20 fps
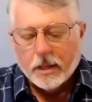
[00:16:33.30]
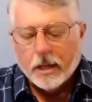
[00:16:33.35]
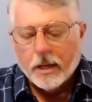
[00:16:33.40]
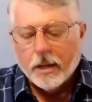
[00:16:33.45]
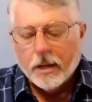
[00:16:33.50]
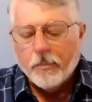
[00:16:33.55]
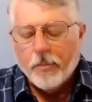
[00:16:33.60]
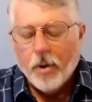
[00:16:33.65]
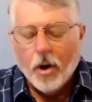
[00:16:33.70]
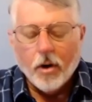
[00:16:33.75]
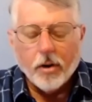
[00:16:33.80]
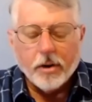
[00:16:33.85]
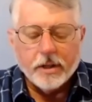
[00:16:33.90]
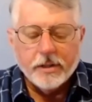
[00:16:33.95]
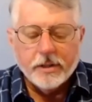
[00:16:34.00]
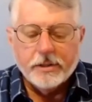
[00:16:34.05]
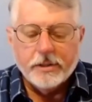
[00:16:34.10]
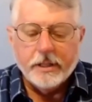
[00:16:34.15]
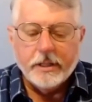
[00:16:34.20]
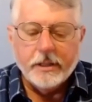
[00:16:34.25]
Paul
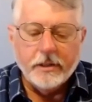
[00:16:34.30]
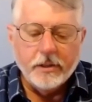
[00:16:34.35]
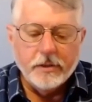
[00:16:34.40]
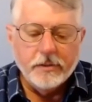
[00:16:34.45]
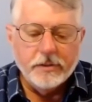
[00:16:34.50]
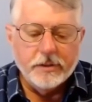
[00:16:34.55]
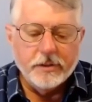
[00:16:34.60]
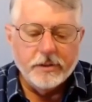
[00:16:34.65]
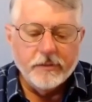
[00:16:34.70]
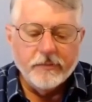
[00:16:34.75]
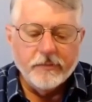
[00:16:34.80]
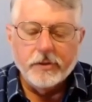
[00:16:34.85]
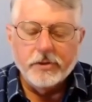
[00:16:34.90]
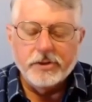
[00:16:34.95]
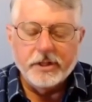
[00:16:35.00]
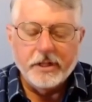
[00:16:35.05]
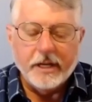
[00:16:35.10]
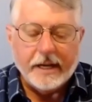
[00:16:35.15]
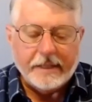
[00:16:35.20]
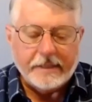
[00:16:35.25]
continues in verse
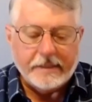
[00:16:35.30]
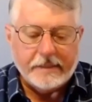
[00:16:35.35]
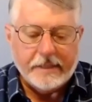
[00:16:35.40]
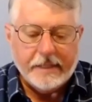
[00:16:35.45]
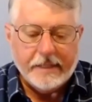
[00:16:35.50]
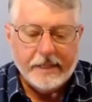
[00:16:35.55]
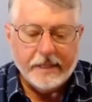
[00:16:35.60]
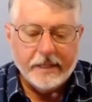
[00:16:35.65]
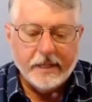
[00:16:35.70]
19,